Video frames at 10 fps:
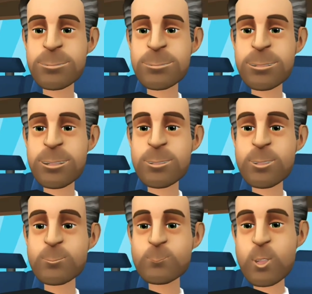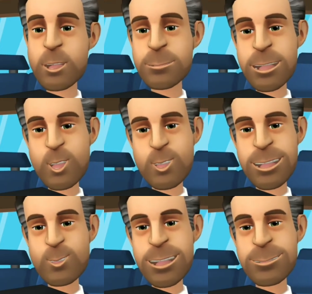Hosts put limits on
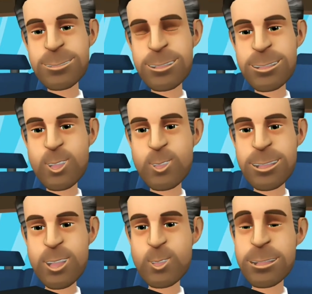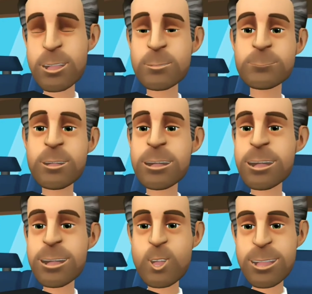how many miles or kilometers per day
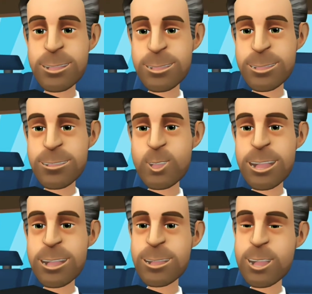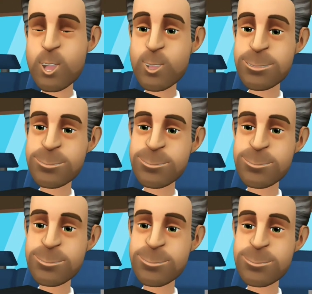you can drive with their car.
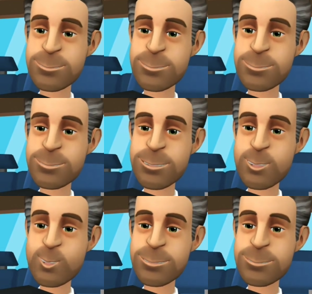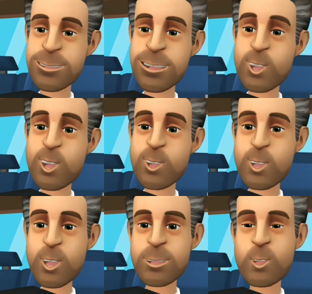So, if you want to
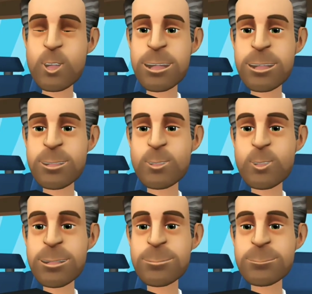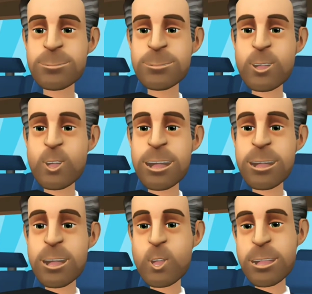go on a road trip, you will
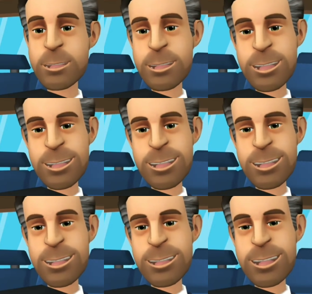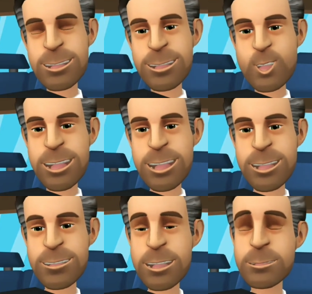need to calculate the distance you will
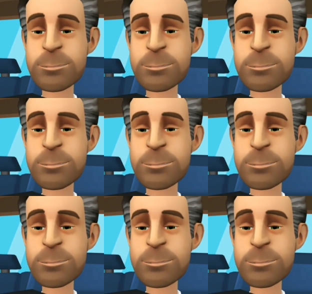travel.